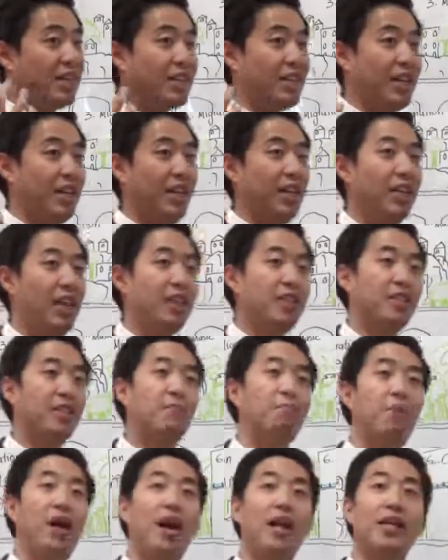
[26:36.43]
a city that's
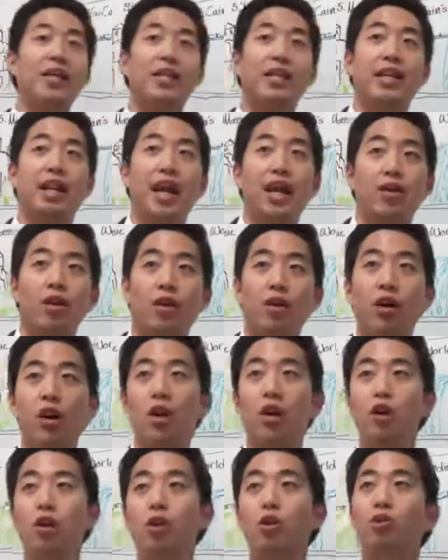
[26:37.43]
combined together,
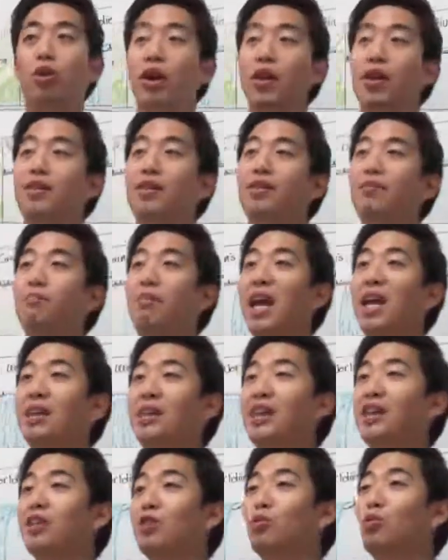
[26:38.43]
you want to make
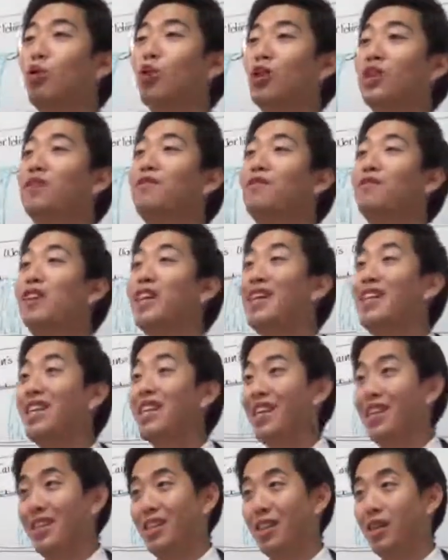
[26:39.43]
things more
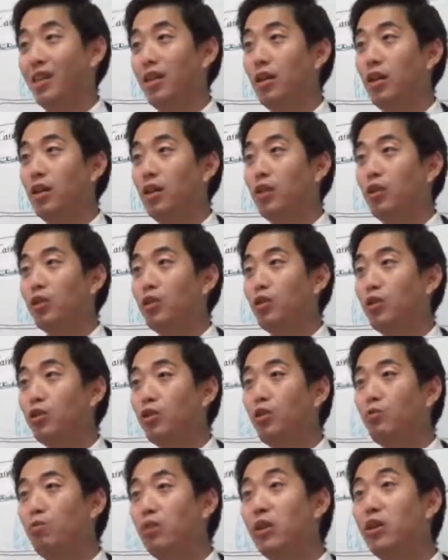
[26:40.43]
convenient. So
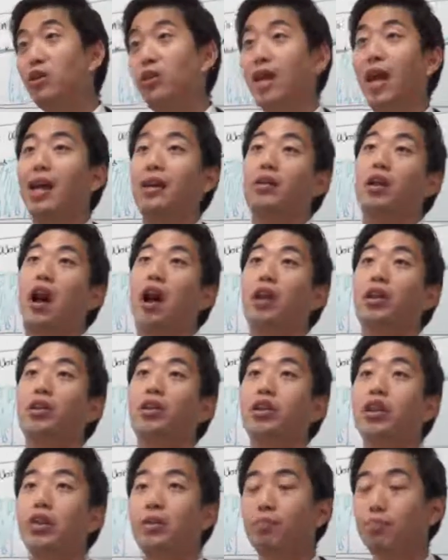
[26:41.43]
you build
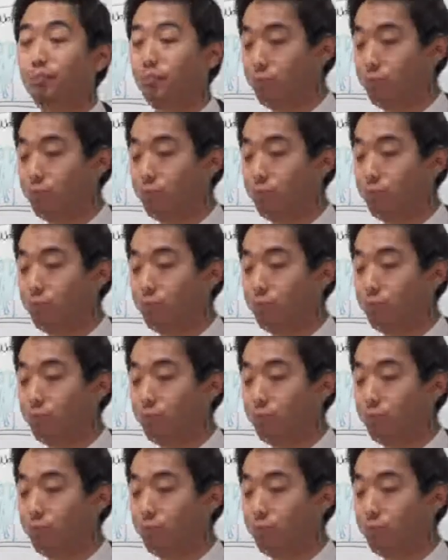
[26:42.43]
technology.